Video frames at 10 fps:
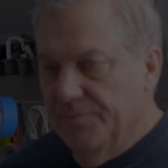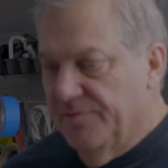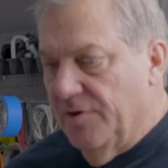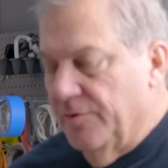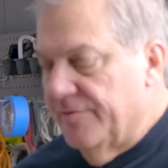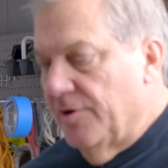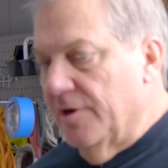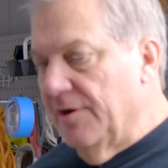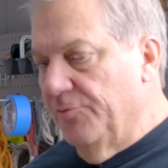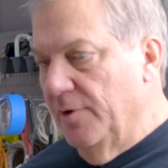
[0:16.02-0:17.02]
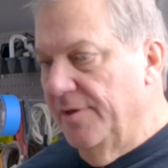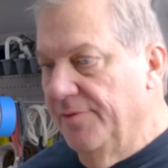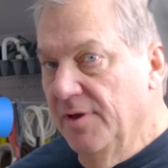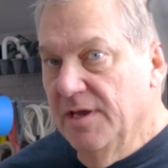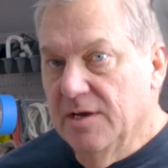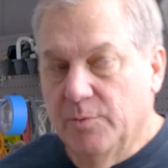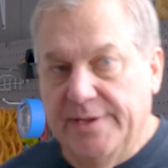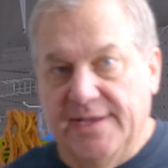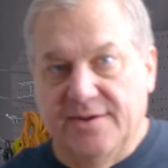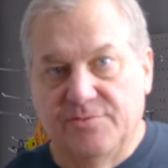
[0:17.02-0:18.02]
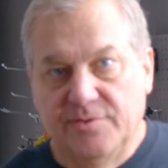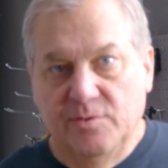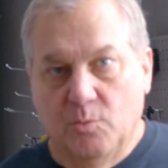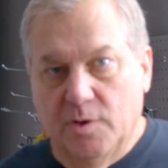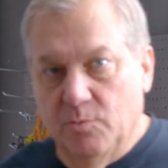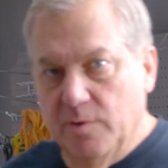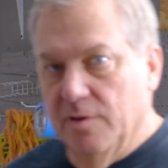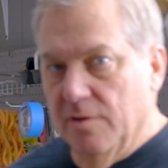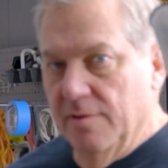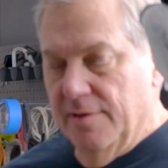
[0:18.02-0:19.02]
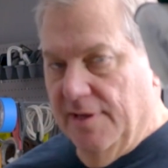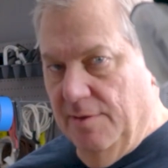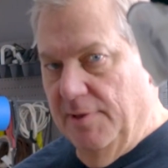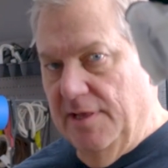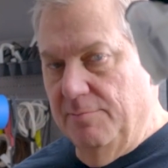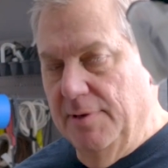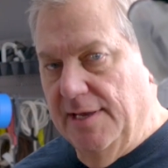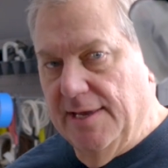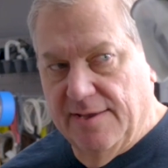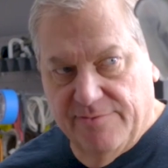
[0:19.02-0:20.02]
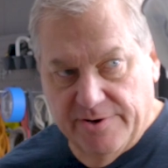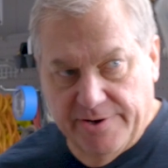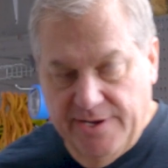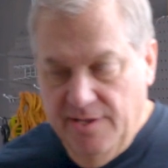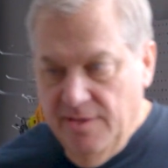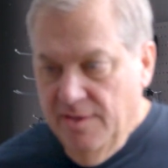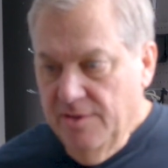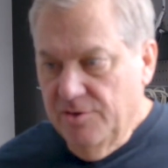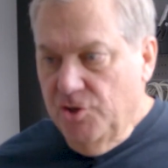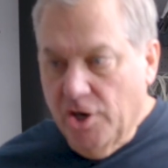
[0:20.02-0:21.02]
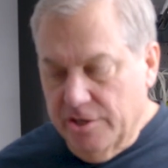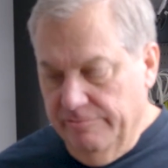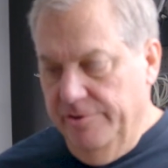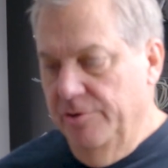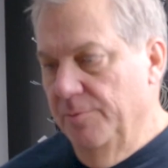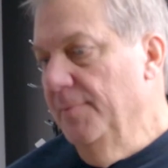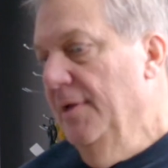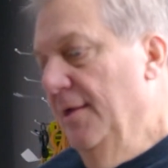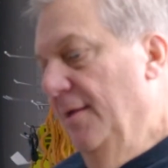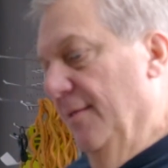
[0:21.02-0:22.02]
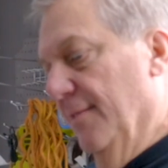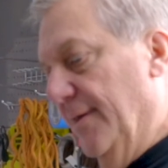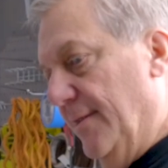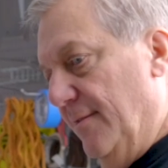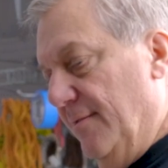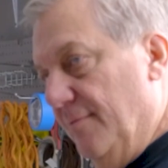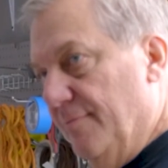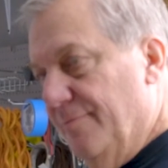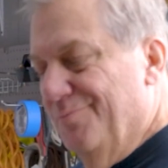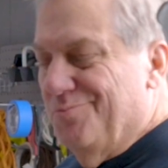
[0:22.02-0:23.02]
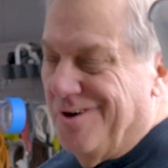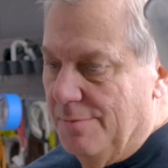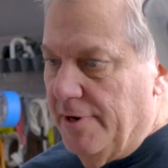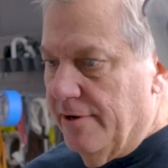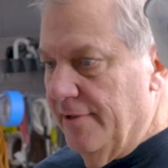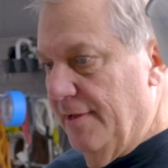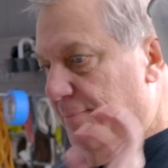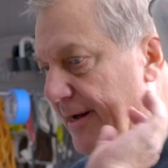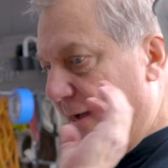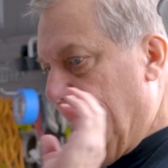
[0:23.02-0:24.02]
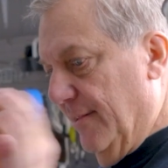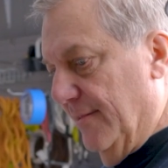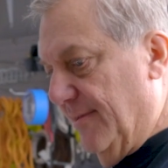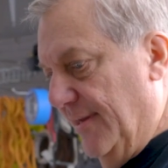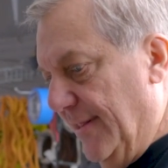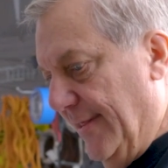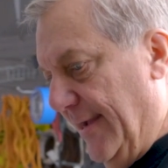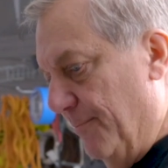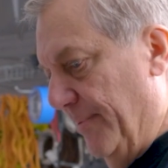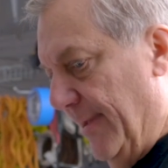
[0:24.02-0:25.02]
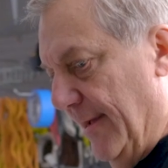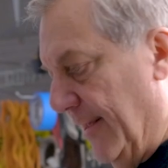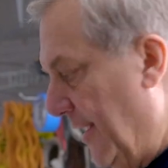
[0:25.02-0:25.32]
So to start off with, we have what will in a minute be a very dark room lit primarily by a little teeny lamp and a